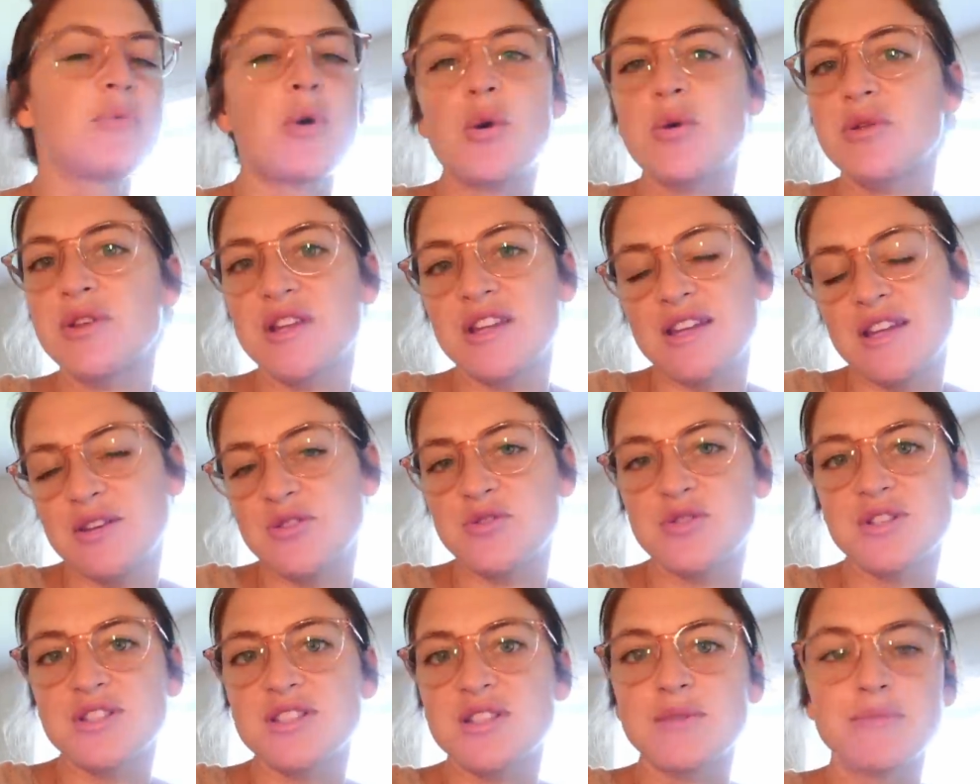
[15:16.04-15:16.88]
both an
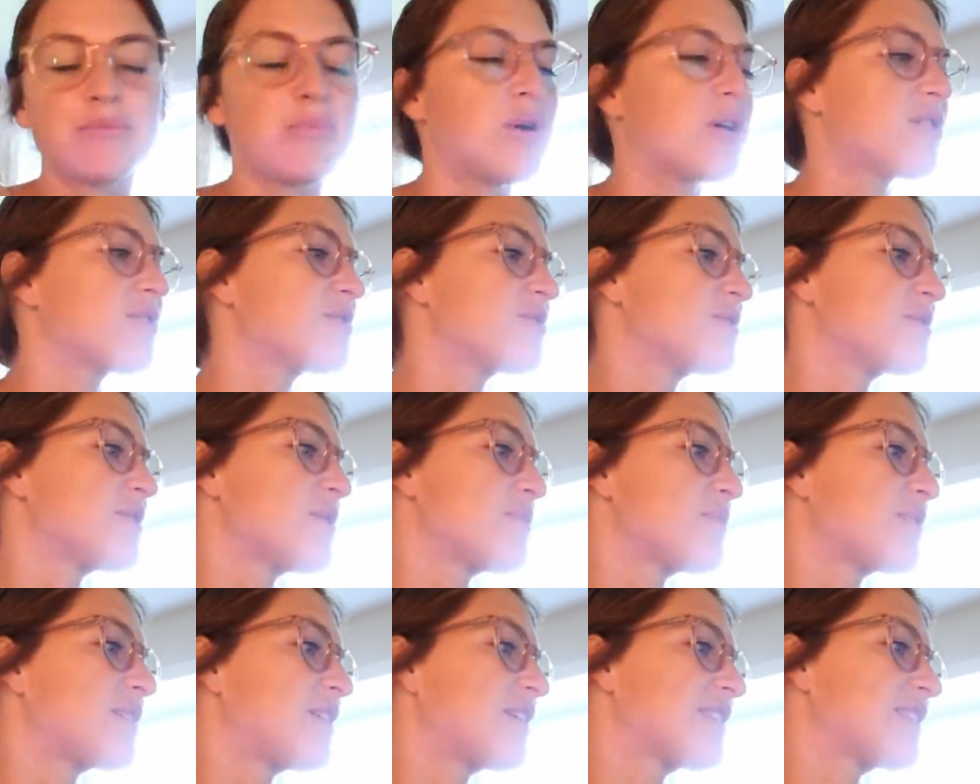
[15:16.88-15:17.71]
interest in books or
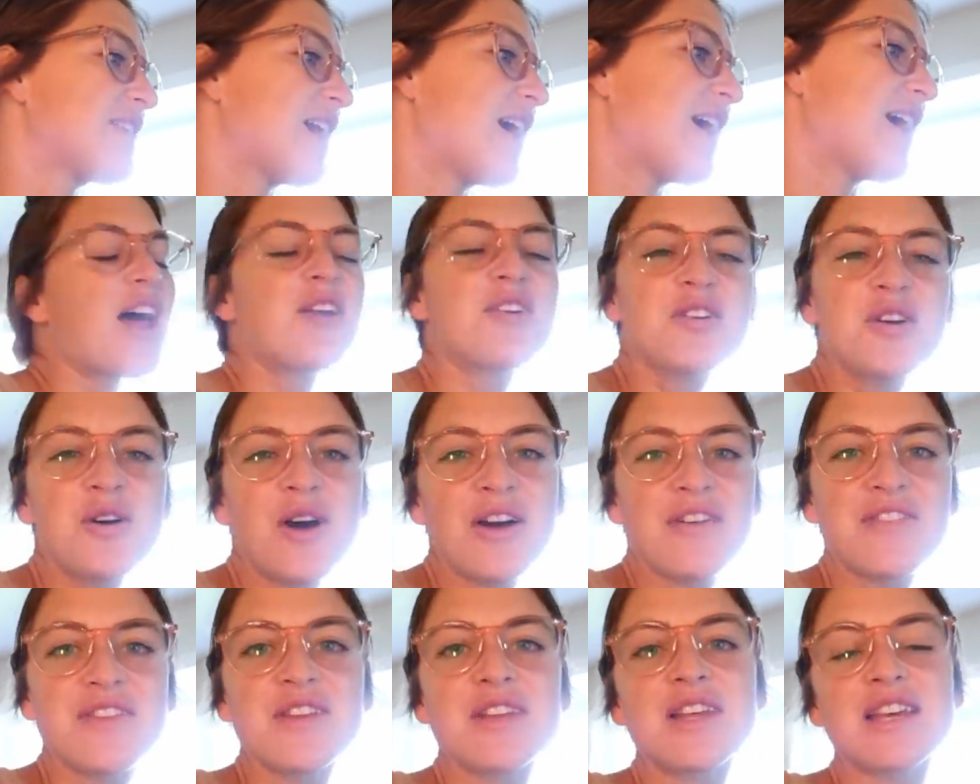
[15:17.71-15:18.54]
something like that. I don't know,
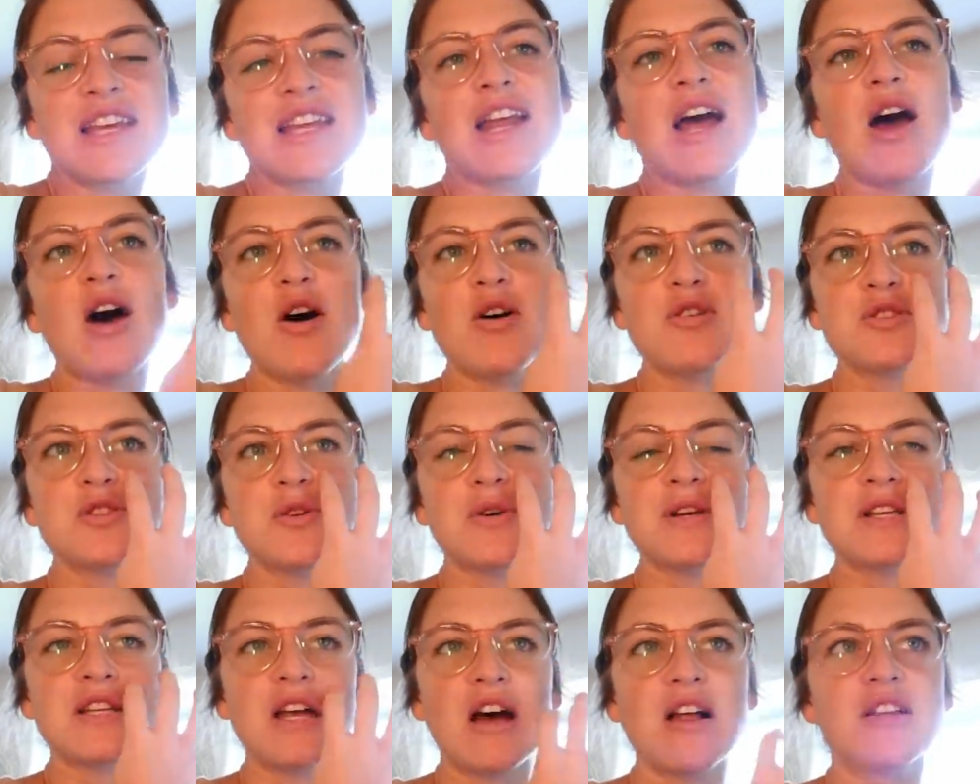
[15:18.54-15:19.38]
I feel like it
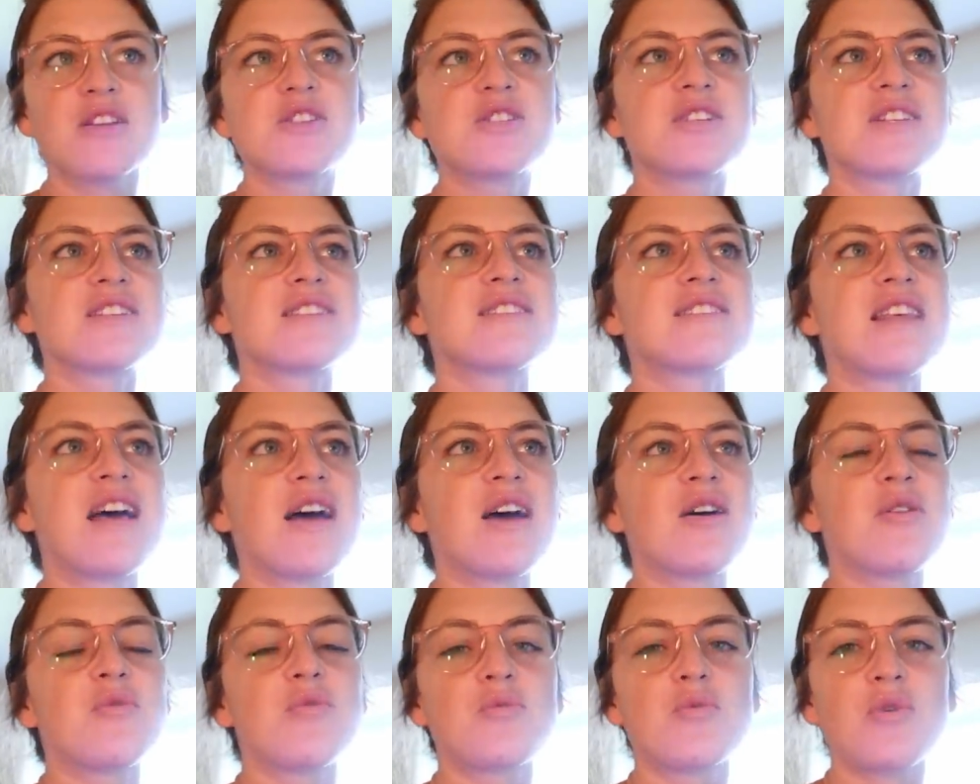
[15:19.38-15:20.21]
also acknowledges
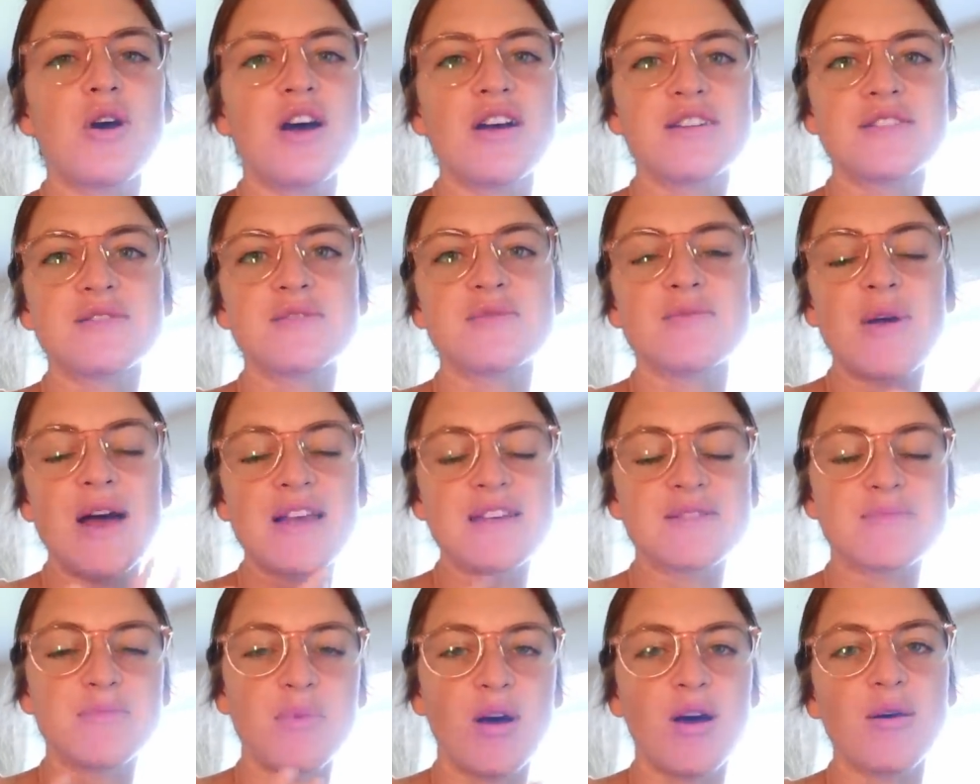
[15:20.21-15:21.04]
that us
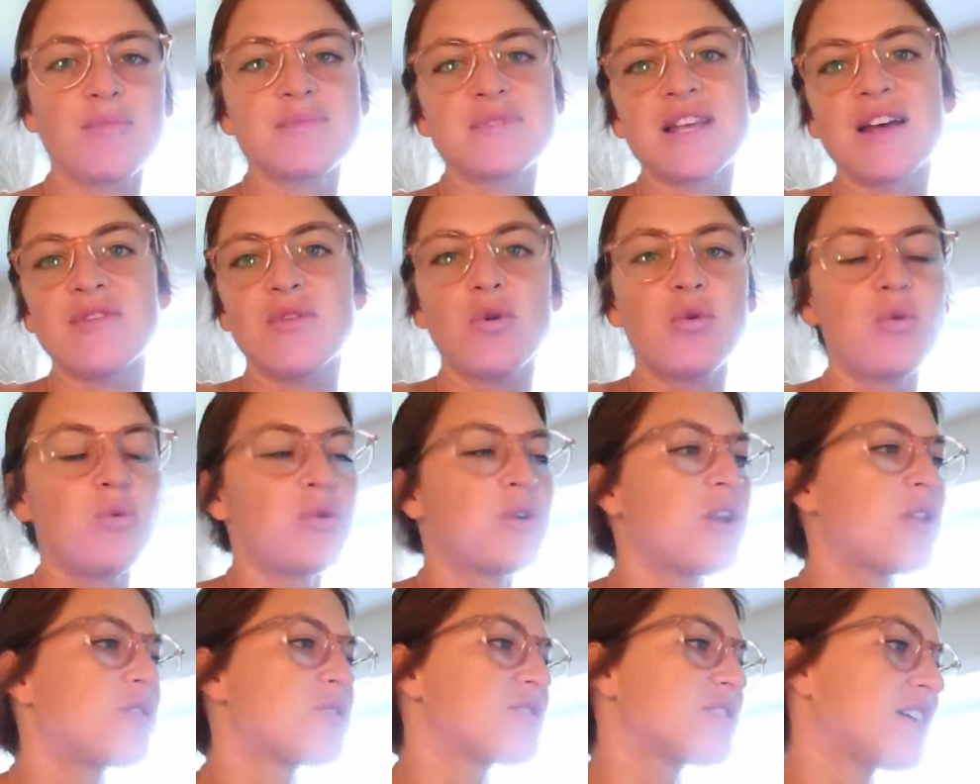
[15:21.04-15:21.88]
as moms have a whole
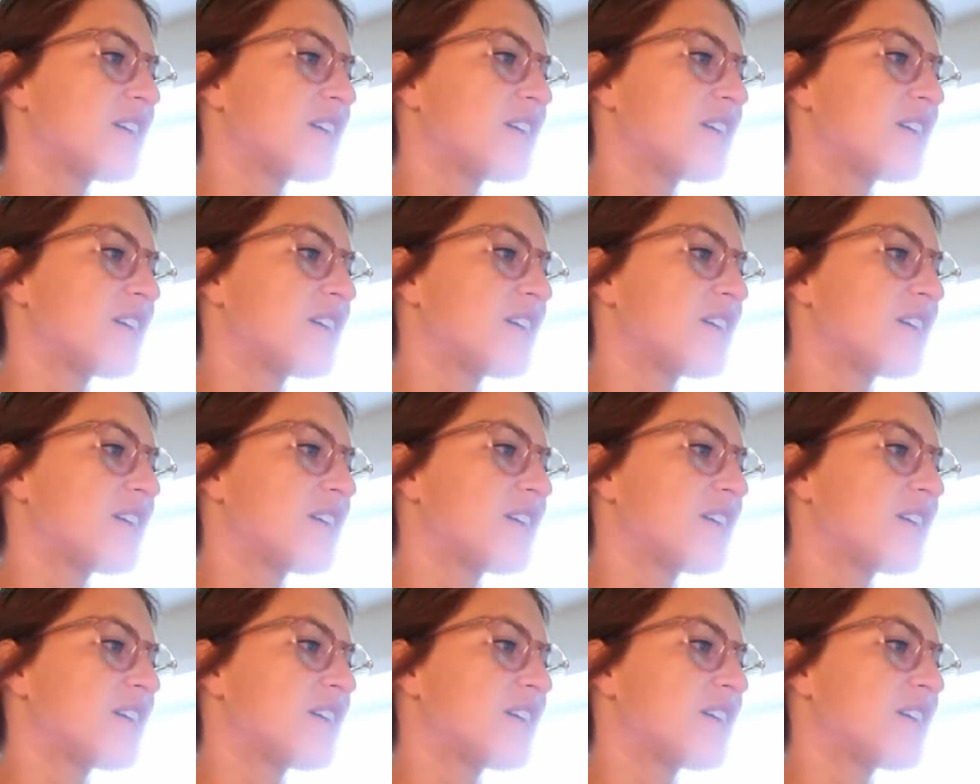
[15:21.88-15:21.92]
nother